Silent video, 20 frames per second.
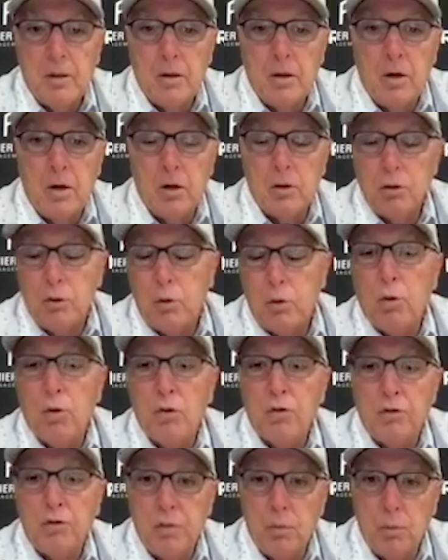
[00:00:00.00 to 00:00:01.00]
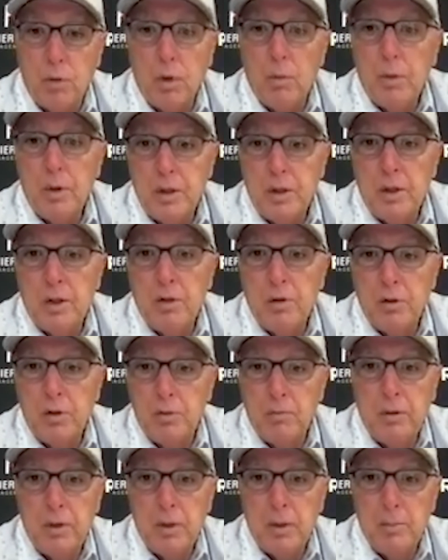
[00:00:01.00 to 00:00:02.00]
on course to what we do, to
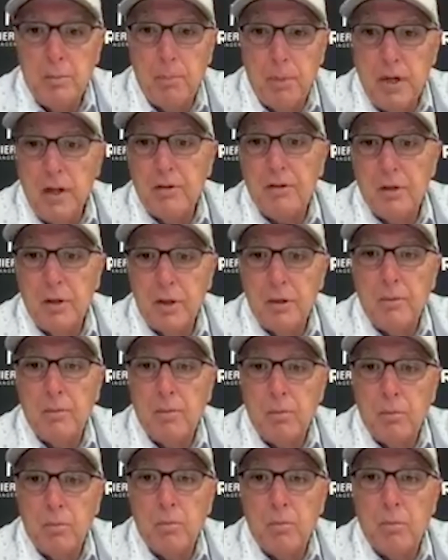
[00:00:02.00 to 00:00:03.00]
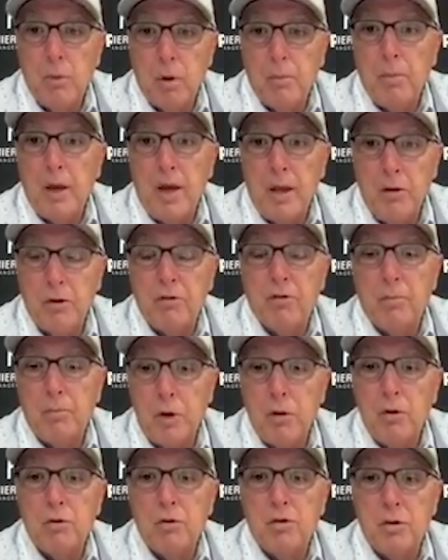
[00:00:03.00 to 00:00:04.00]
be the best at what matters the
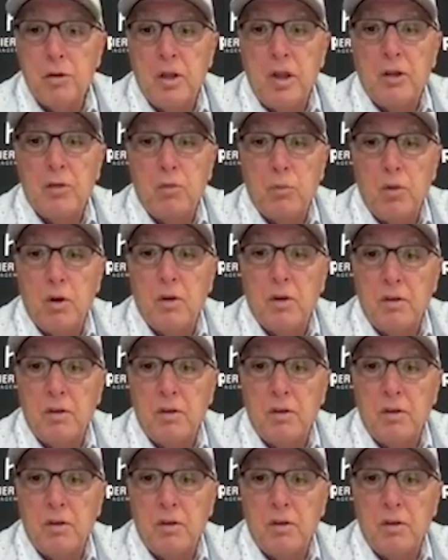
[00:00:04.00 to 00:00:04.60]
most, and that's one of the